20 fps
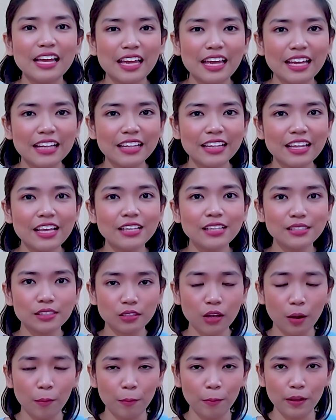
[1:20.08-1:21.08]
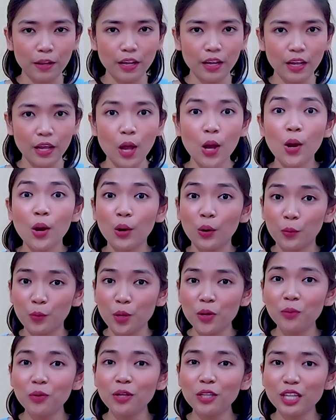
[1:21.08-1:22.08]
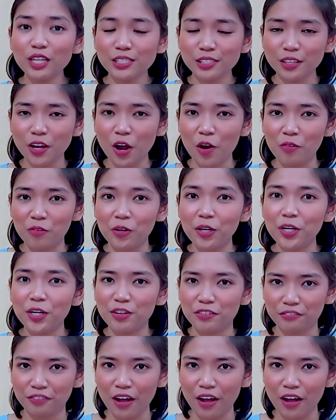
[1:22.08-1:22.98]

In this topic, we will discover the